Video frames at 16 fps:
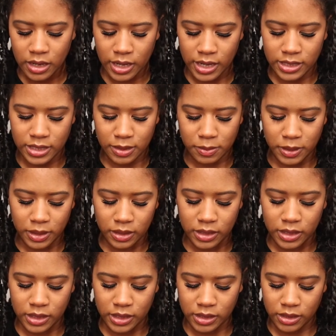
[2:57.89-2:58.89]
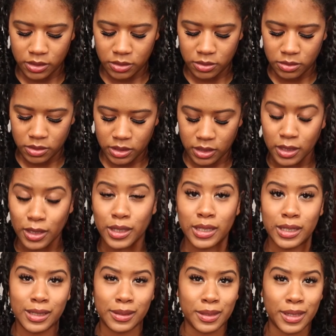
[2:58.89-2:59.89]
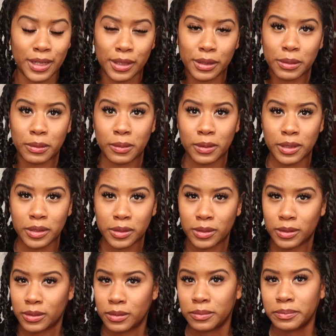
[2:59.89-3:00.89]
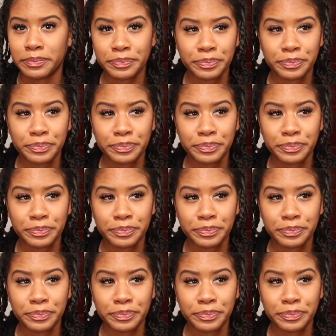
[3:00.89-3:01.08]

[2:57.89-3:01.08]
I typically use any hair oil,